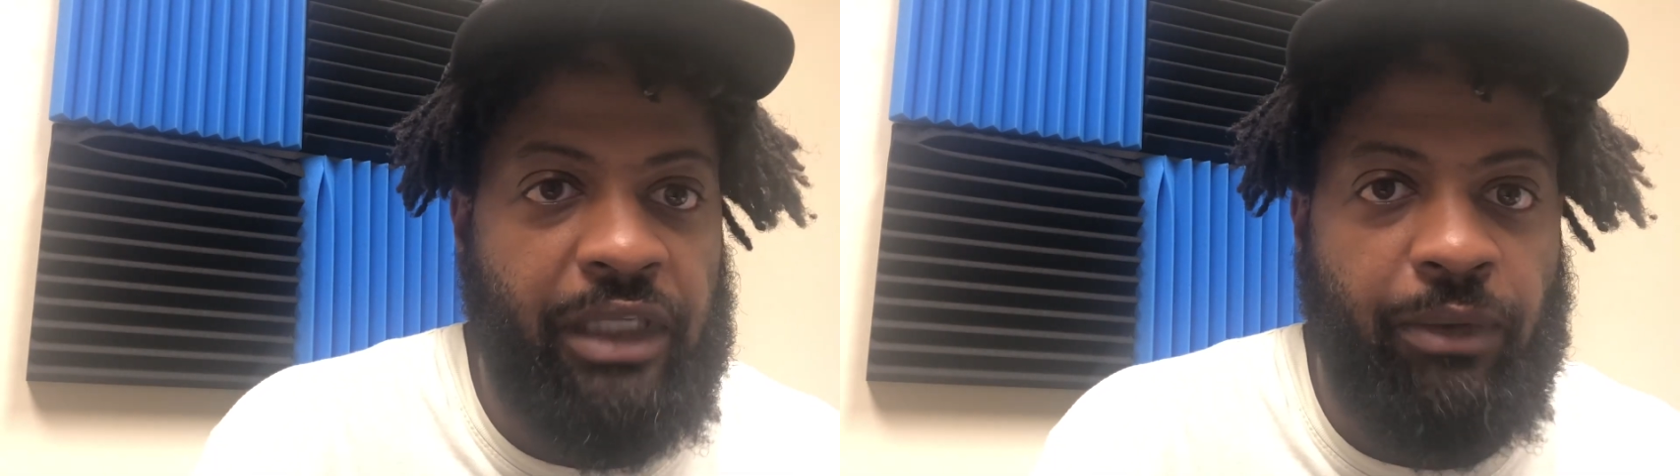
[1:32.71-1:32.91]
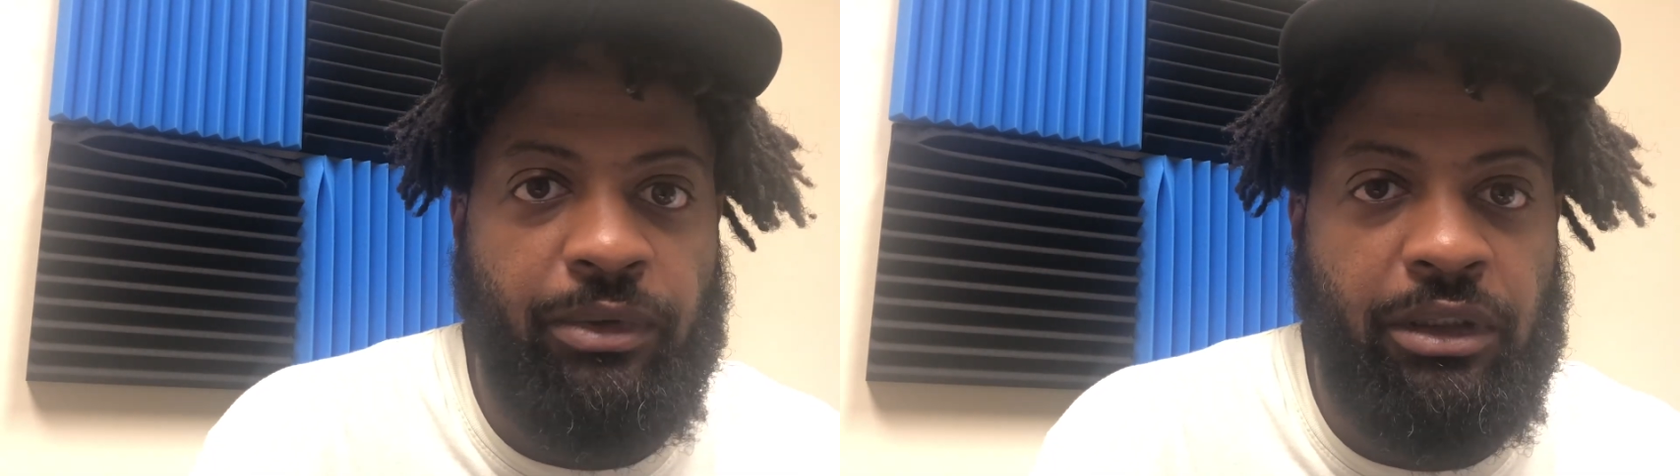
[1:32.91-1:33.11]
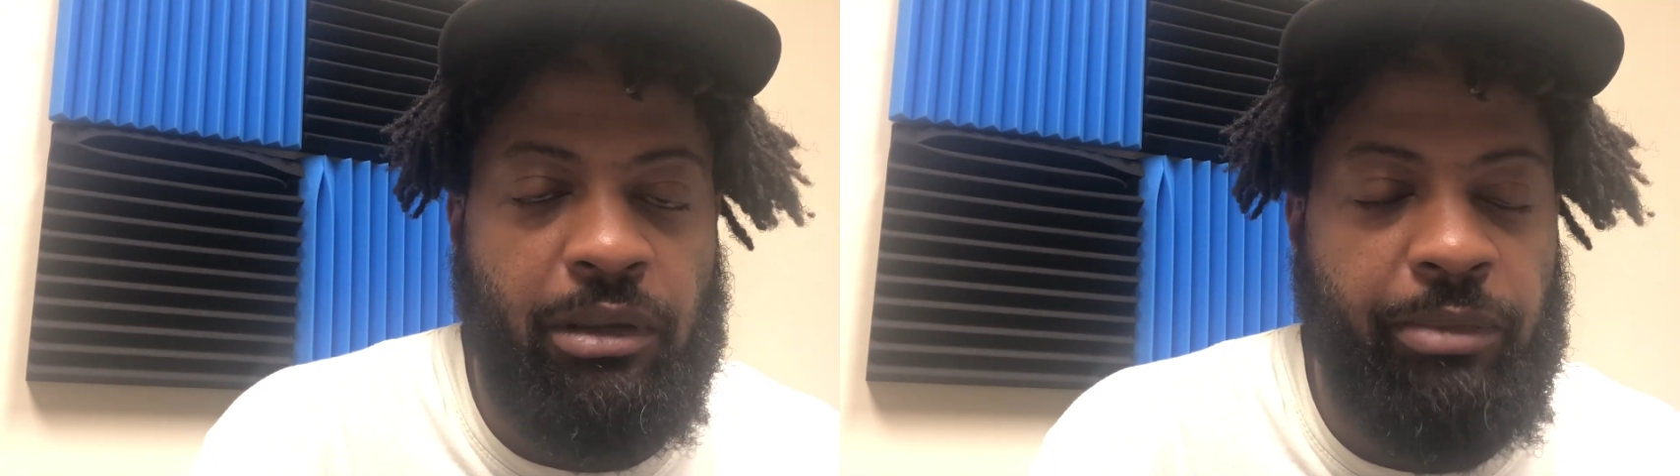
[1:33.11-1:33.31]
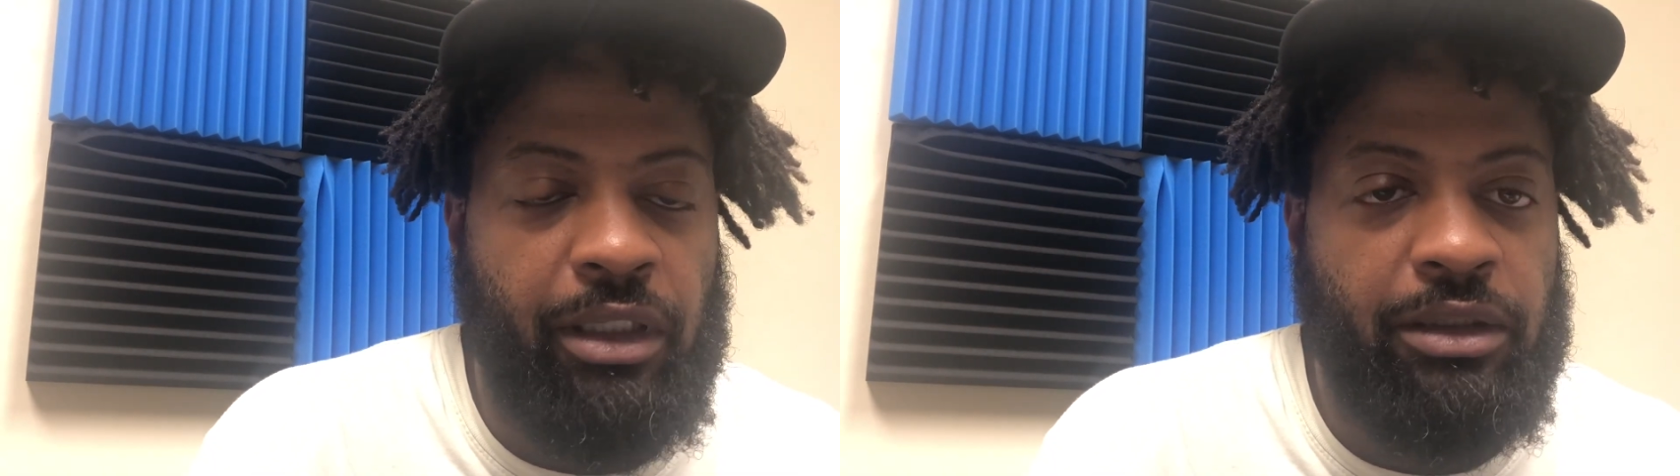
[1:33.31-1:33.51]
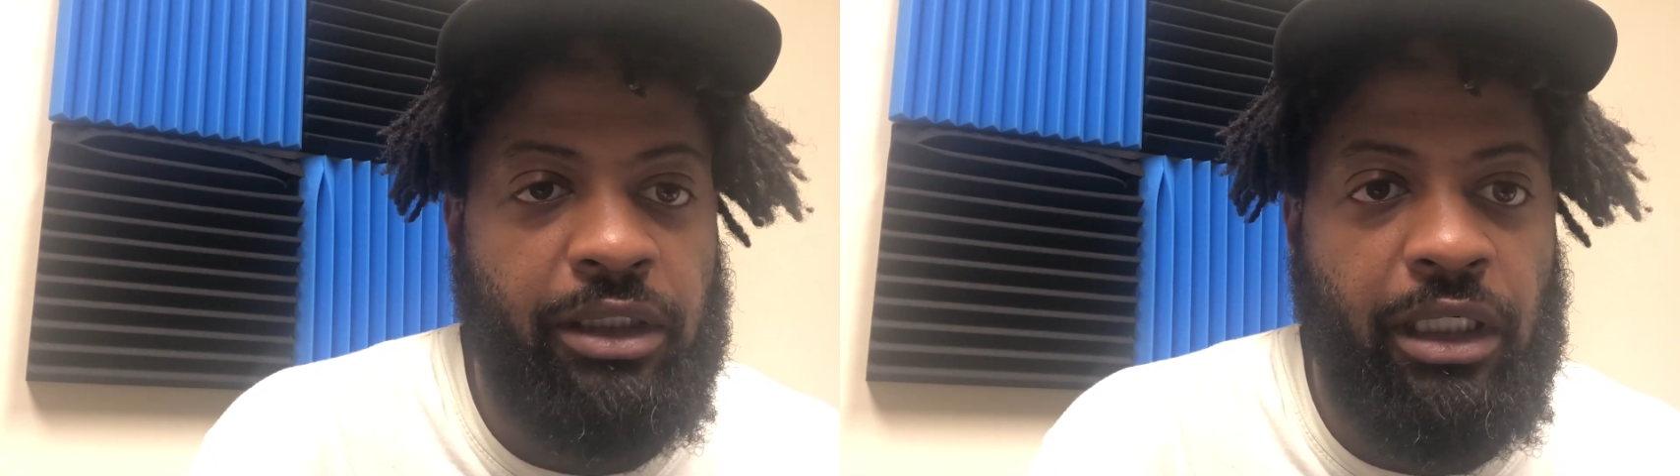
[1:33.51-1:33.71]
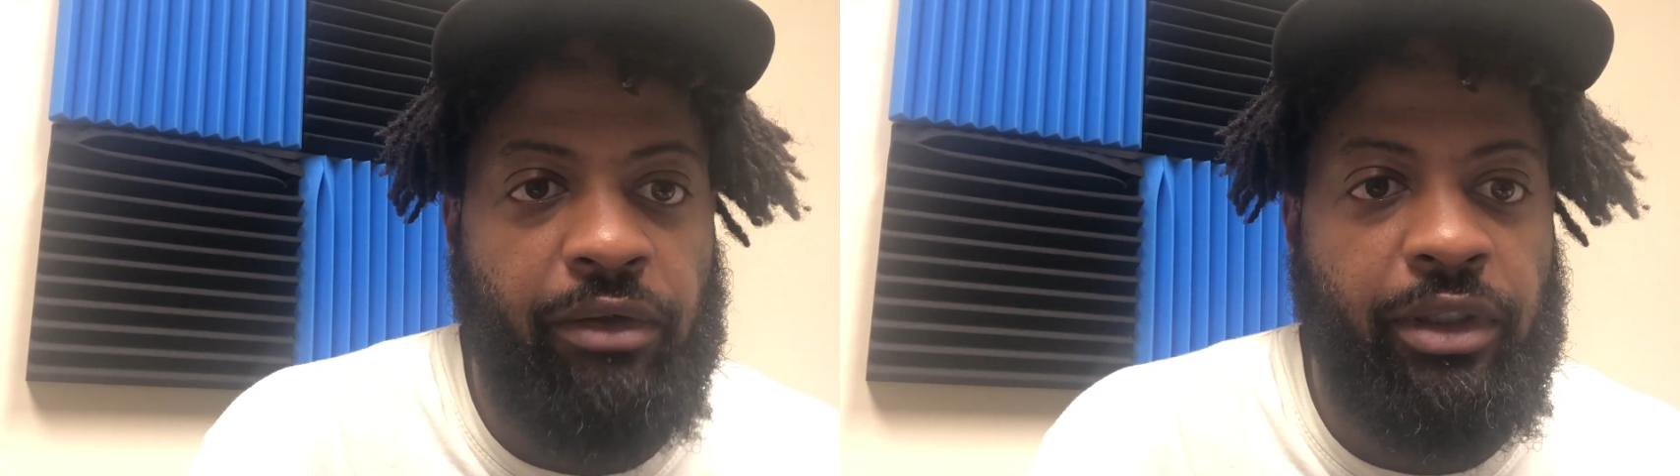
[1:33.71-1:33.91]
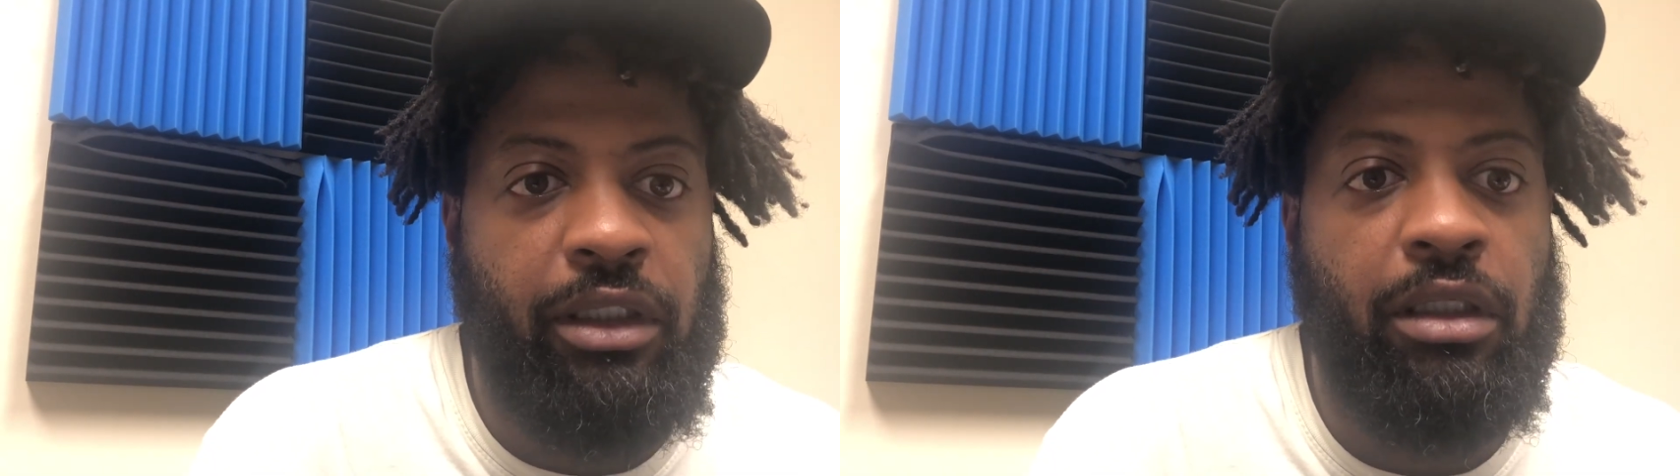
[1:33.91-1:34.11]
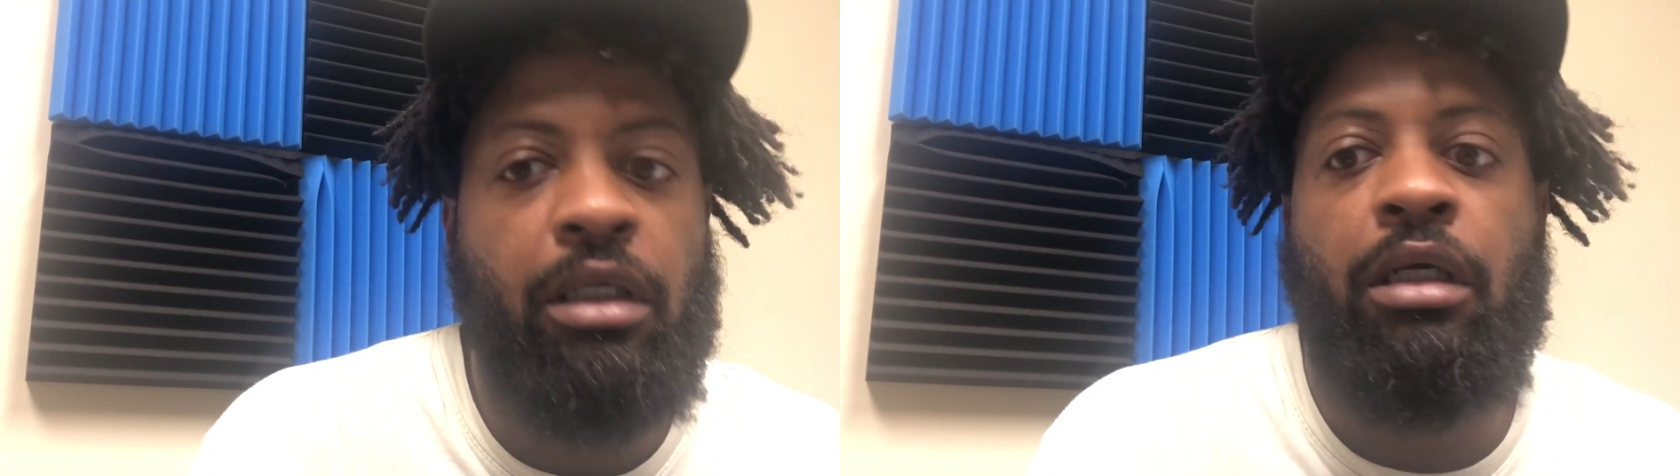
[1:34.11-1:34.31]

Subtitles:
that was in the military.